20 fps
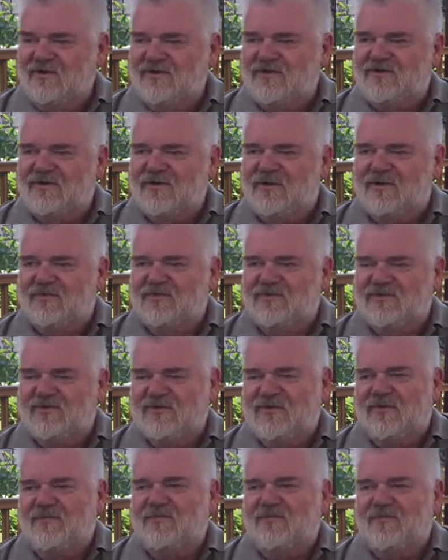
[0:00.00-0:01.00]
So that was
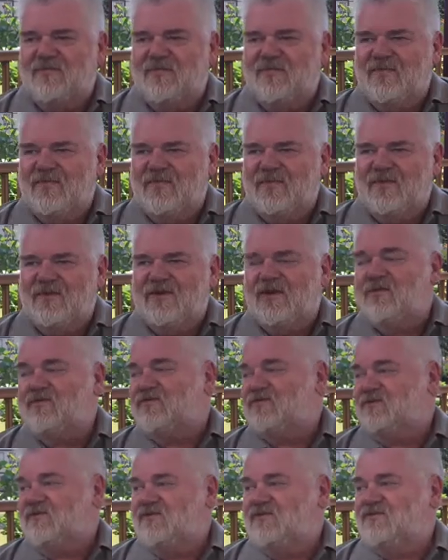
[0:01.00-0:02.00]

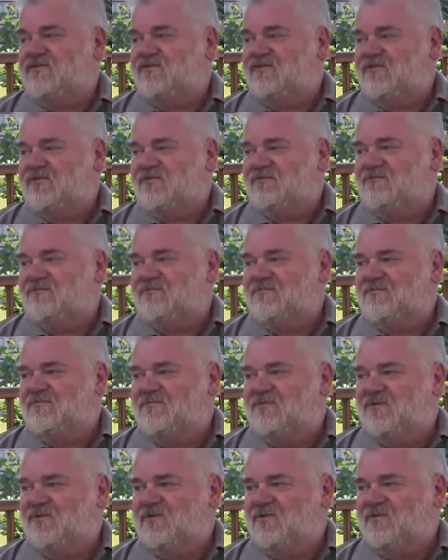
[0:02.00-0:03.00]
an interesting
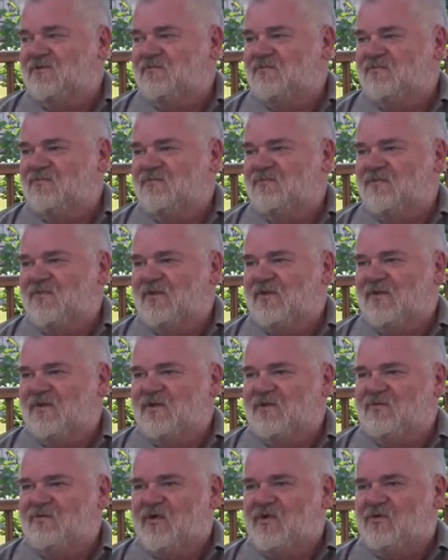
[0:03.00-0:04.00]
little
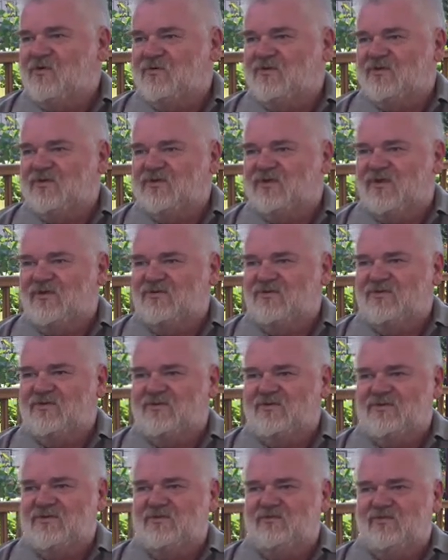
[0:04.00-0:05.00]
welcome to the country.
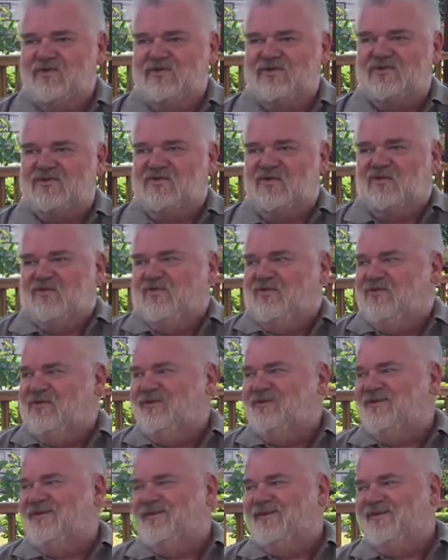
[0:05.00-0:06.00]
Thought, this is a bit
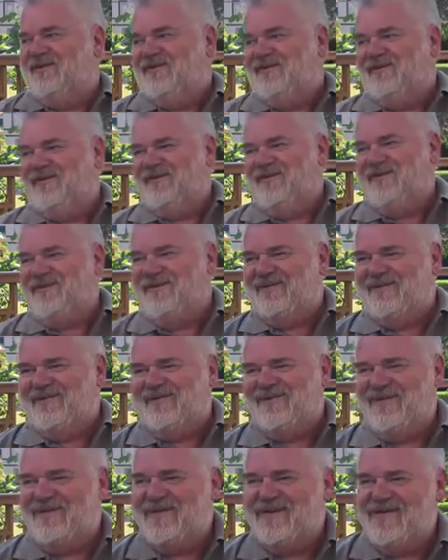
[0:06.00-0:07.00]
extraordinary.
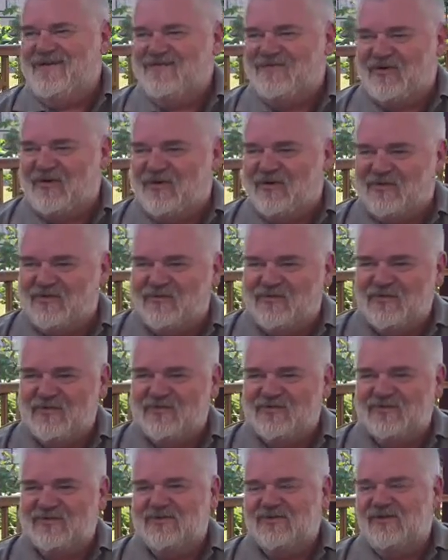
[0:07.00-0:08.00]
Very
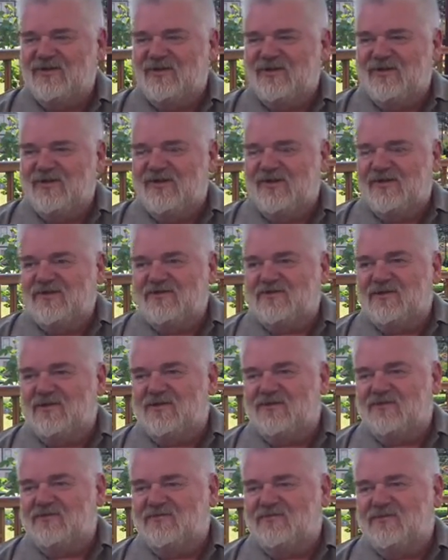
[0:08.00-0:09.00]
confusing.
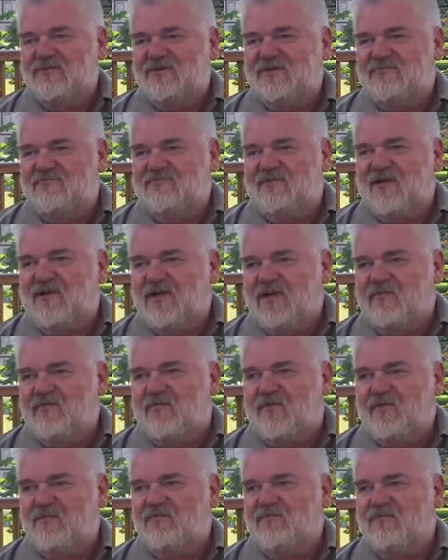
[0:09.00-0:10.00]
So we then left
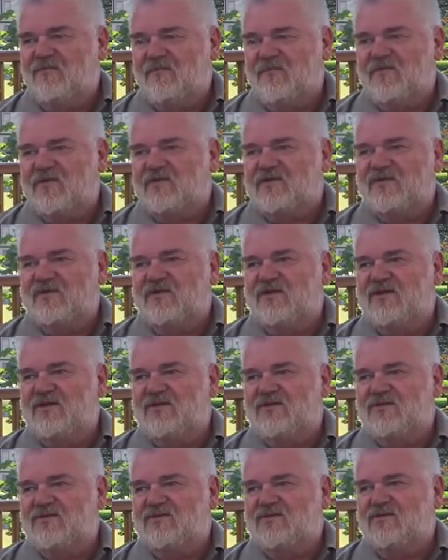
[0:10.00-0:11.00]
from Sydney
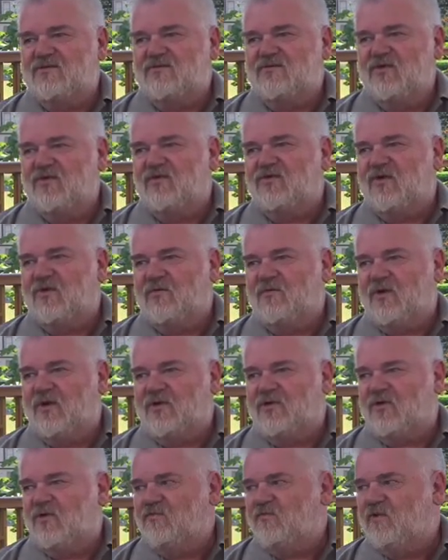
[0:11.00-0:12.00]
to Wollongong by
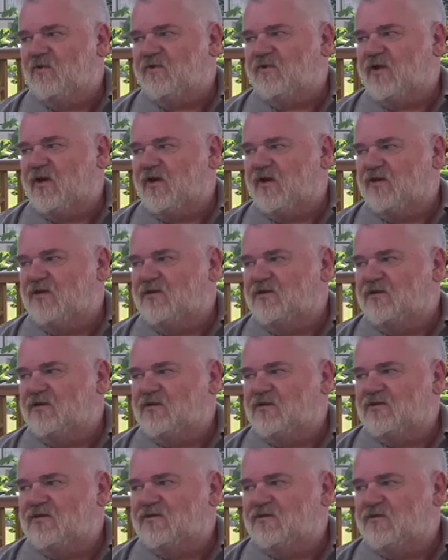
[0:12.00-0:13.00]
Commonwealth car.
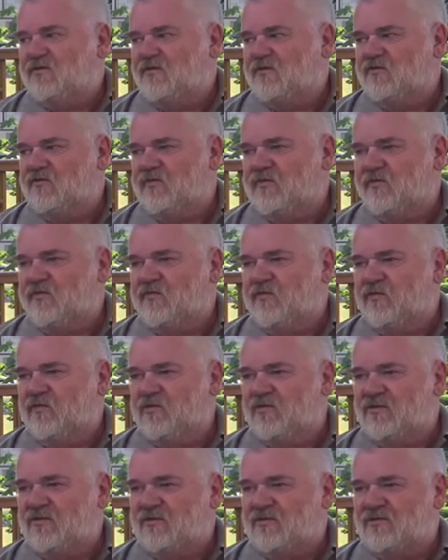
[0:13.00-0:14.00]
So we were driven from
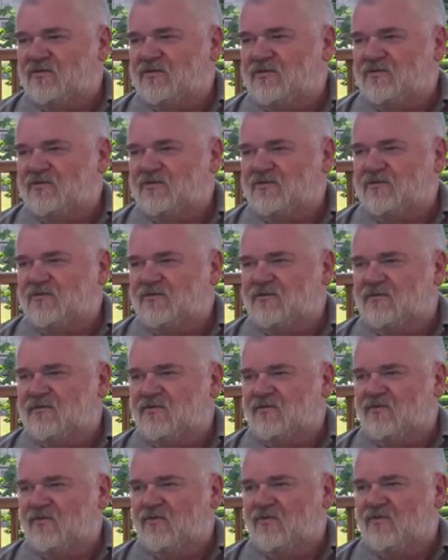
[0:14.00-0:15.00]
Wollongong to
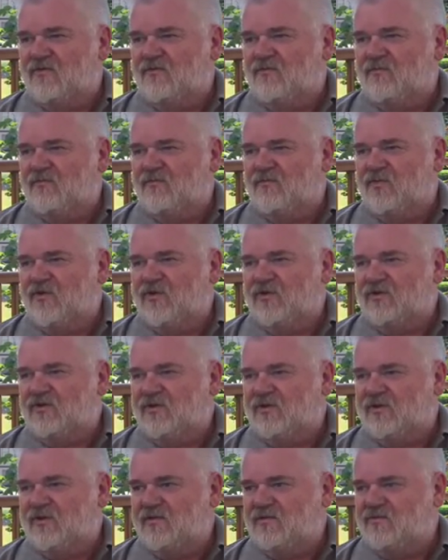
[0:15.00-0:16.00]
North
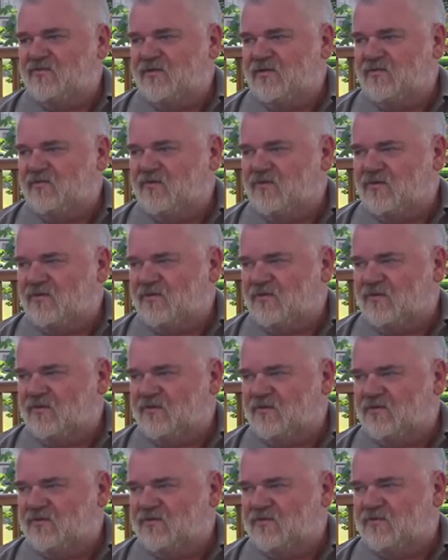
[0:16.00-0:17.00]
Berkeley in Wollongong
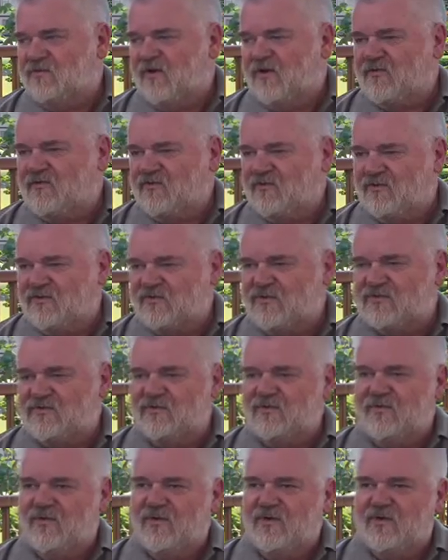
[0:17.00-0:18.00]
to Migrant Hostel,
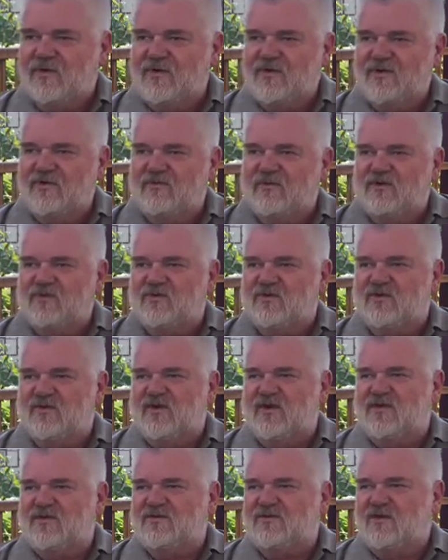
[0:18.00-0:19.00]
which was an
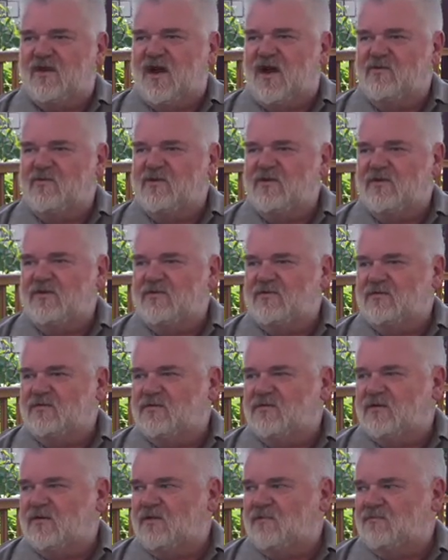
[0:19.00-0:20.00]
ex-army
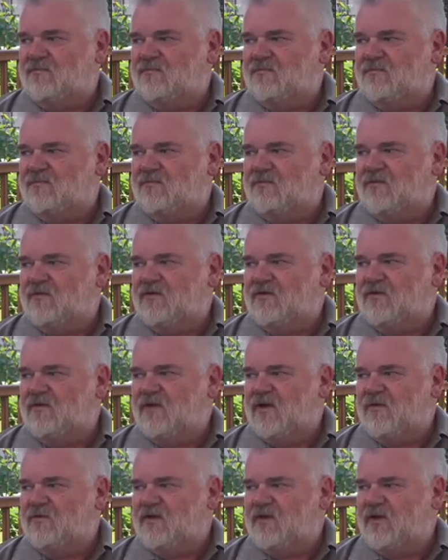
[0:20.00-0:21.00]

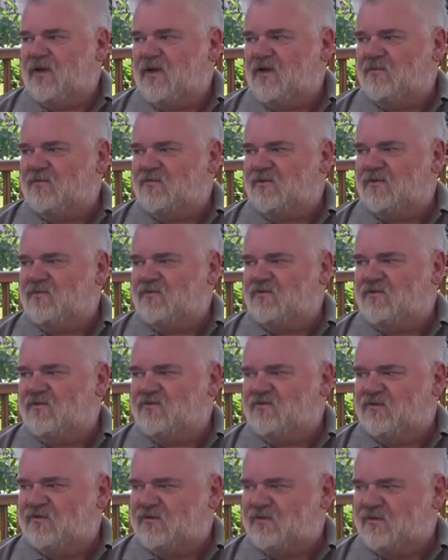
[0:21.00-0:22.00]
army camp. So it was all
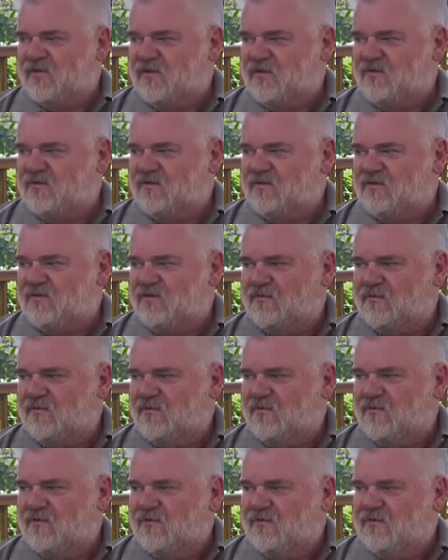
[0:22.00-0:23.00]
Nissan huts
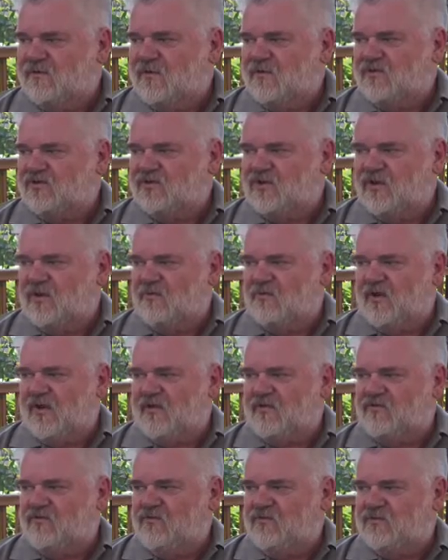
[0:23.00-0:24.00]
and shared
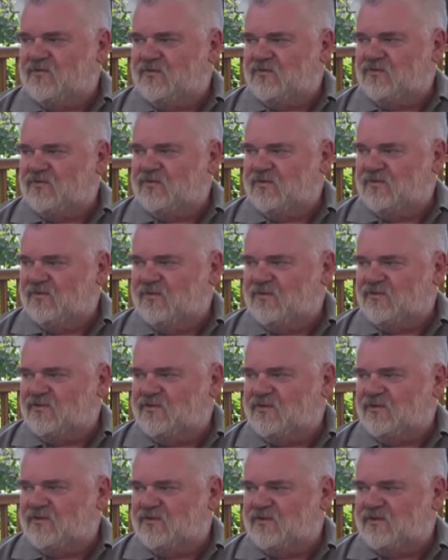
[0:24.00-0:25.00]
bathrooms and toilets
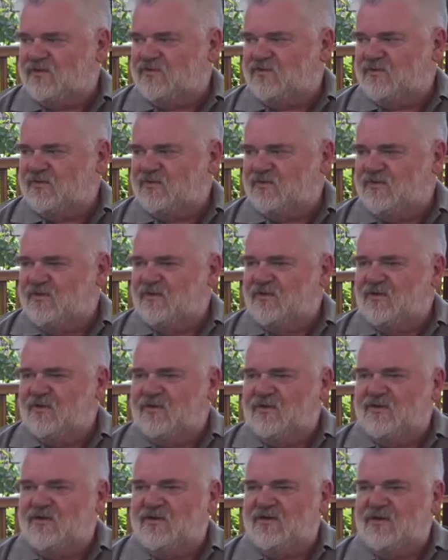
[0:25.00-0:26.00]
and the rest of it.
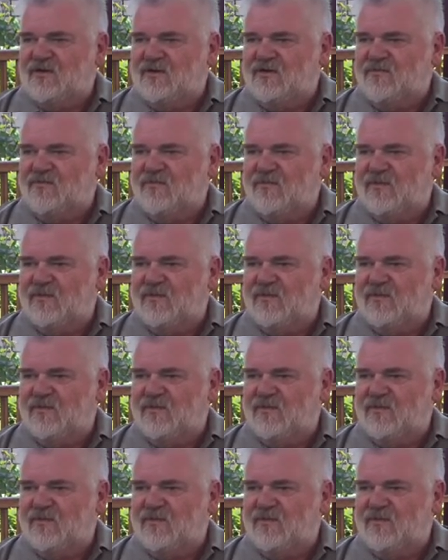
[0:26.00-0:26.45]
Right.